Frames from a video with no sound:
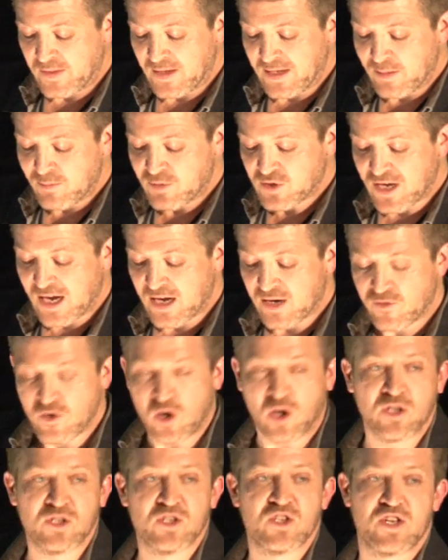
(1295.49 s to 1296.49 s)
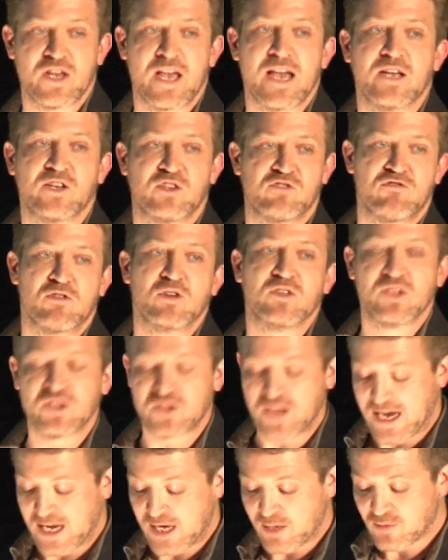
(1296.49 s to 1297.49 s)
It was kind of concierge drug
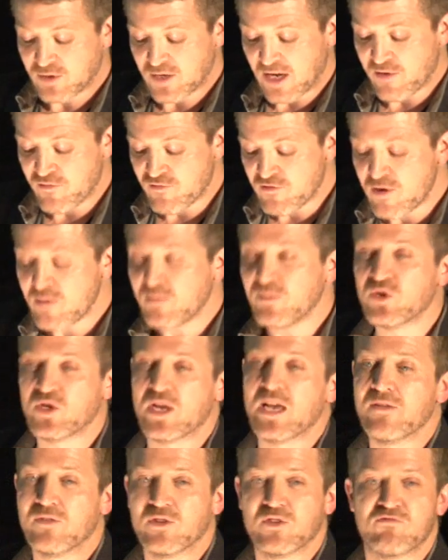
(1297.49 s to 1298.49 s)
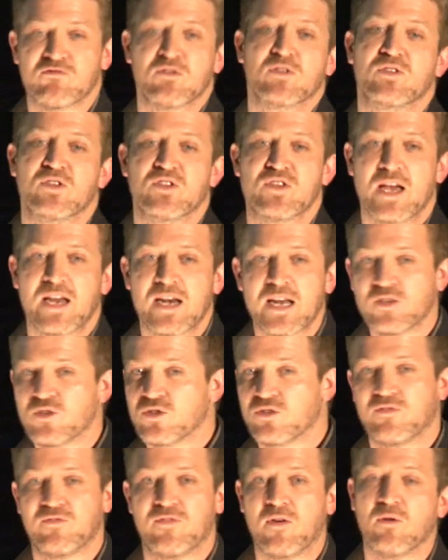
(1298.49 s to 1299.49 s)
design. It was like room service drug design. I
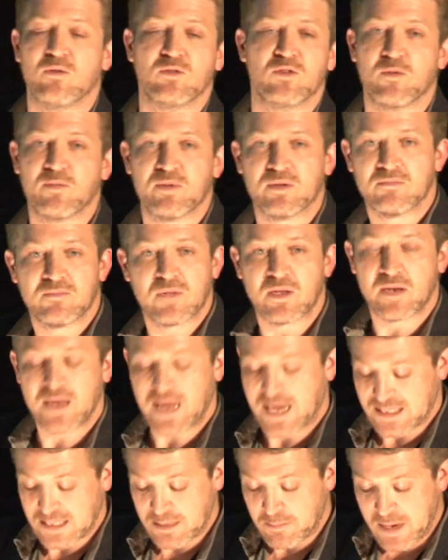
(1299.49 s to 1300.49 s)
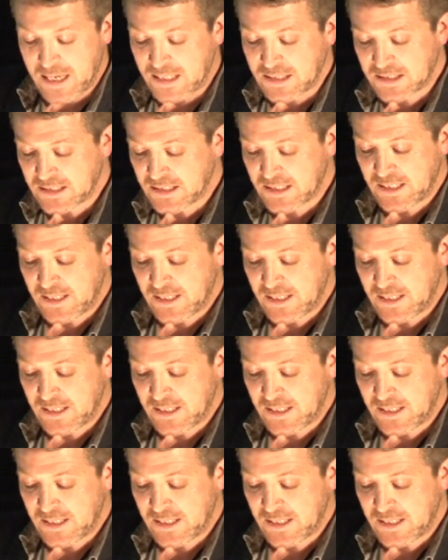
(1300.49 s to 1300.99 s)
just phoned up and had it made.